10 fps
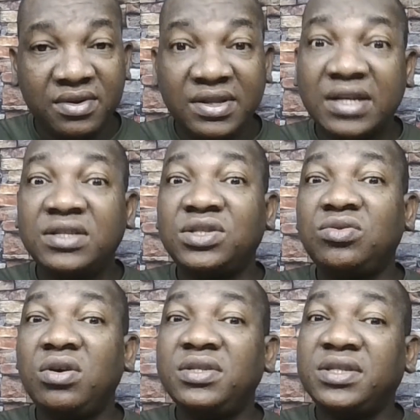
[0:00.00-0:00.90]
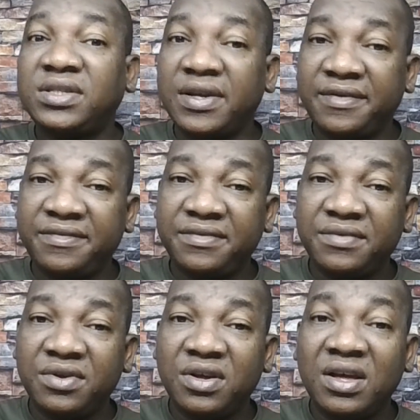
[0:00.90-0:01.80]
that it's not safe
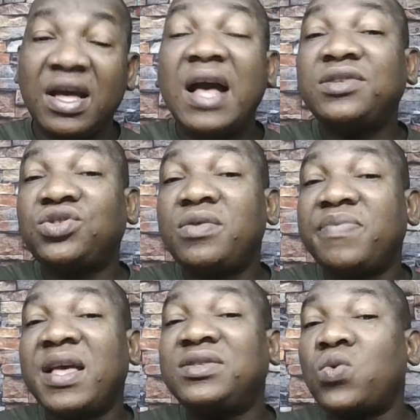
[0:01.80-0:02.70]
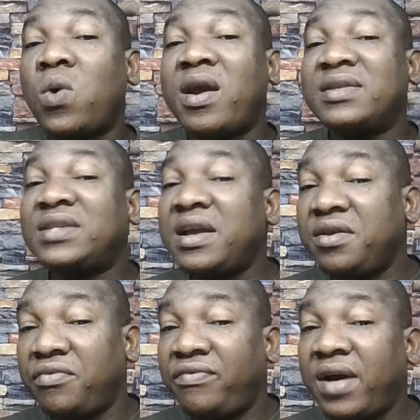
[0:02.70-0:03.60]
and sometimes quarantine
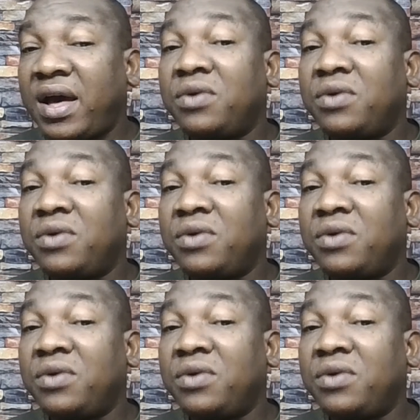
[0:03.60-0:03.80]
the file,